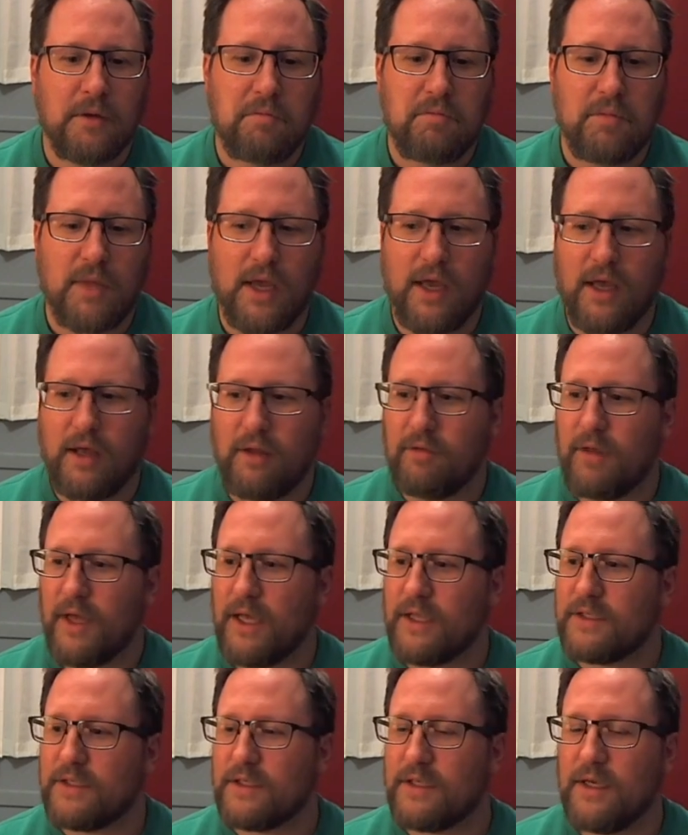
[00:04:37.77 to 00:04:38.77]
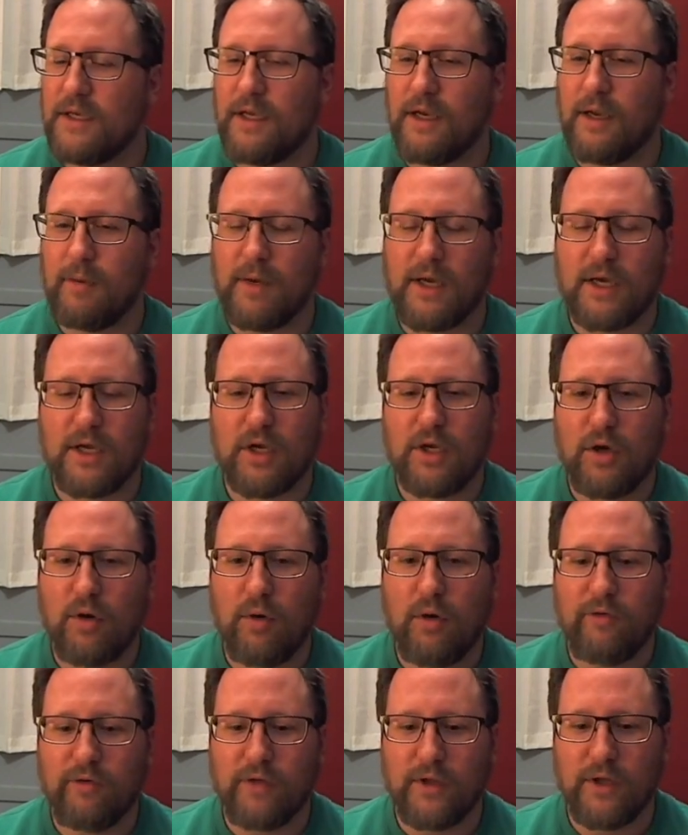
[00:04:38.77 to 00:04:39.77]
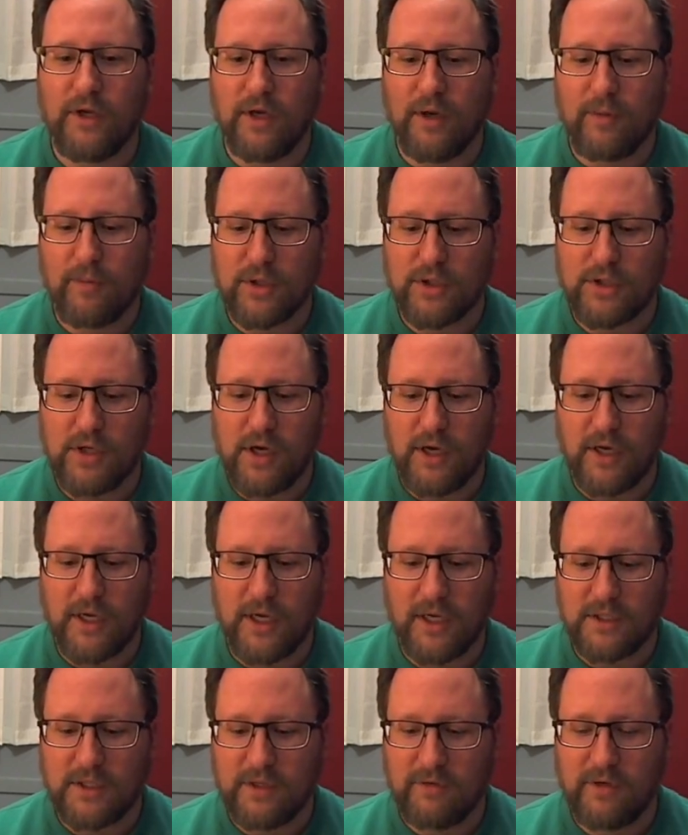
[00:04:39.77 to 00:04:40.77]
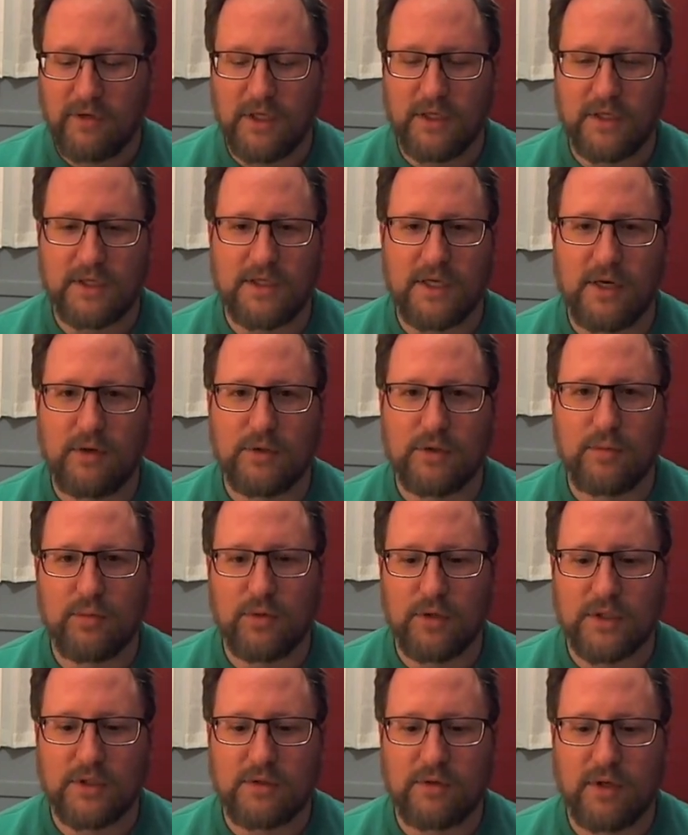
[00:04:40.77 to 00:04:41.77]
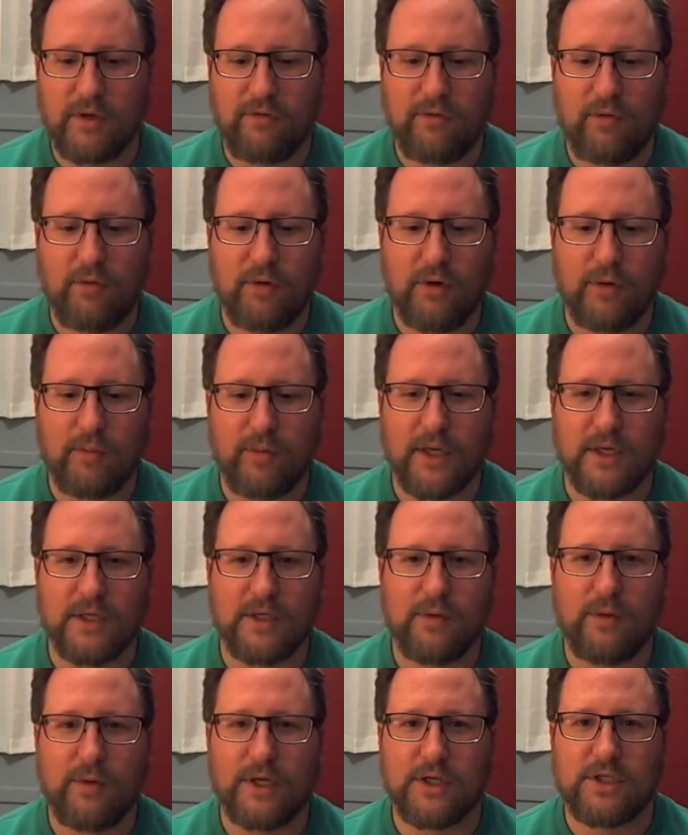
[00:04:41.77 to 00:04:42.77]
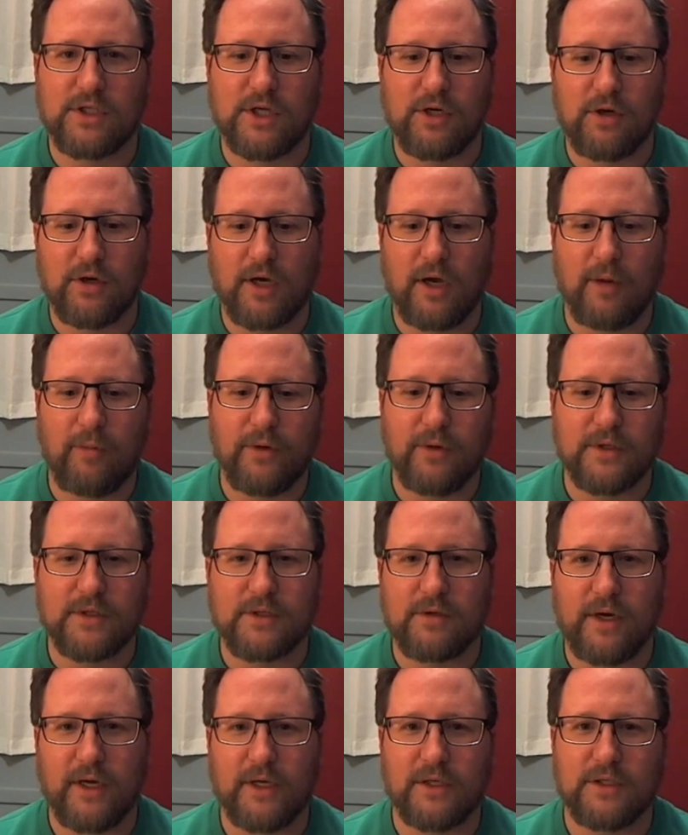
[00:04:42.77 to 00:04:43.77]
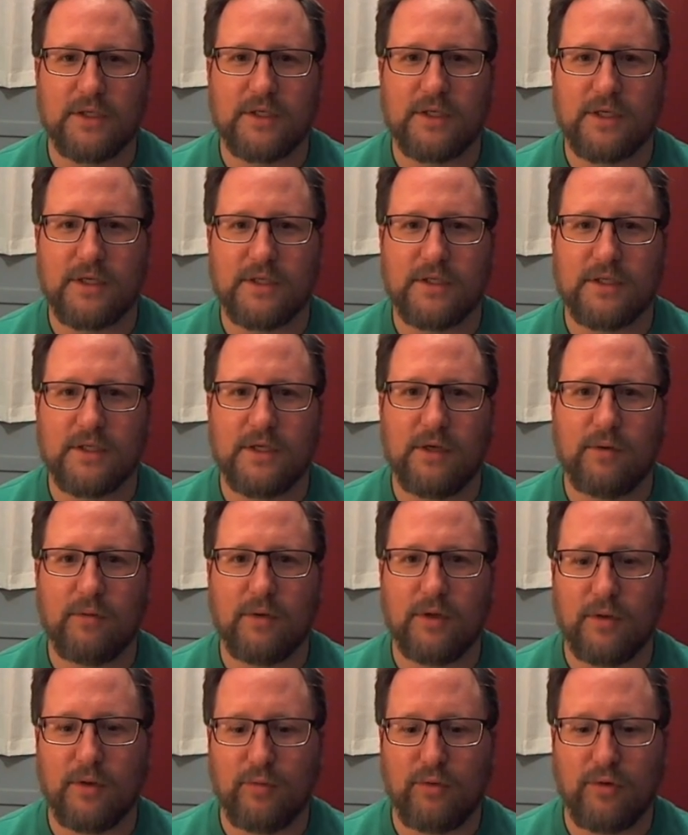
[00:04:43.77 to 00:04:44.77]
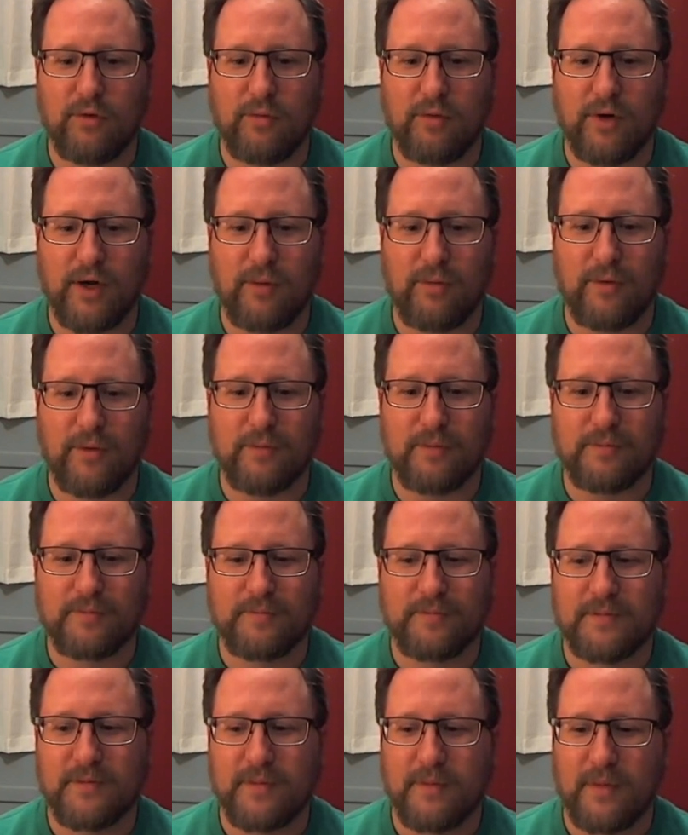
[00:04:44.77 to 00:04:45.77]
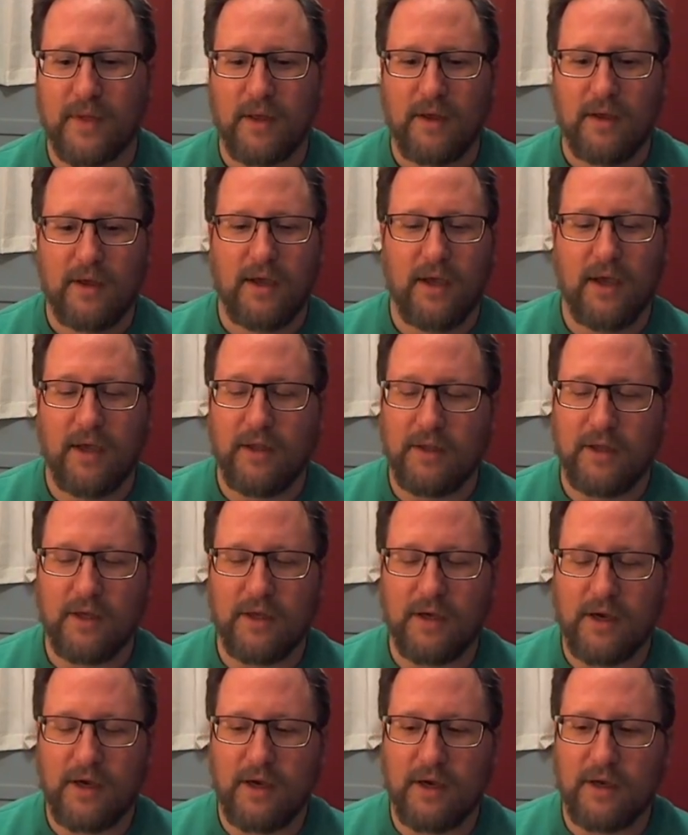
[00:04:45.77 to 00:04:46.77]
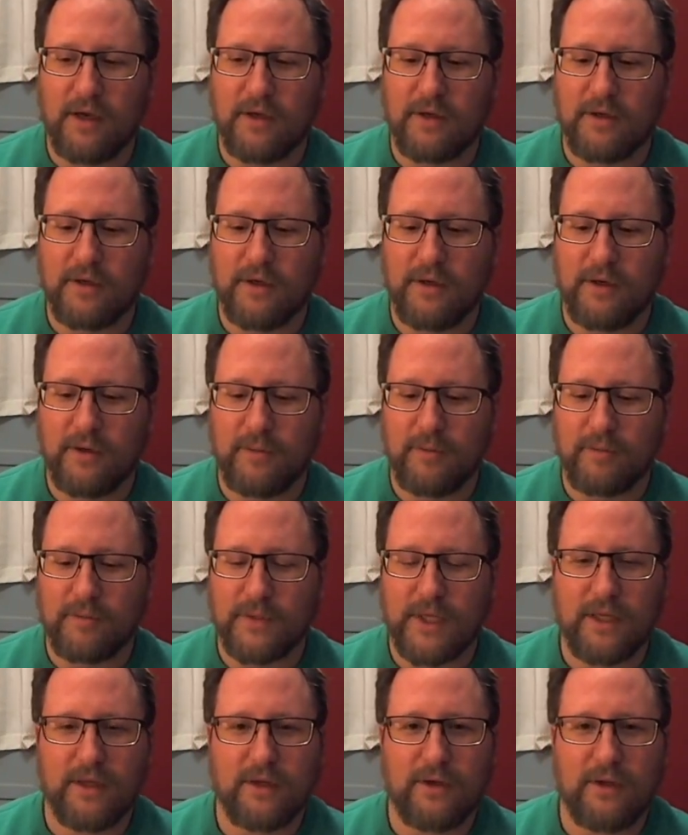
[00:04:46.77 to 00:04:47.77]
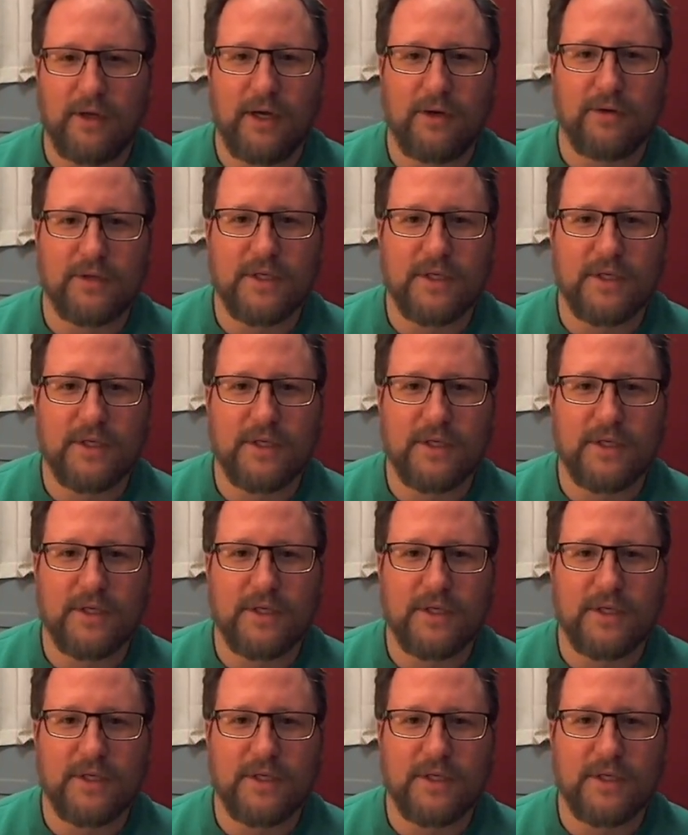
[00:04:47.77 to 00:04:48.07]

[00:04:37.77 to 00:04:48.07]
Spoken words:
And that's it. I'm not going to go over the number talk activity because that was more straightforward, but I did want to share a couple of strategies I'd seen with the pool problem and the little houses.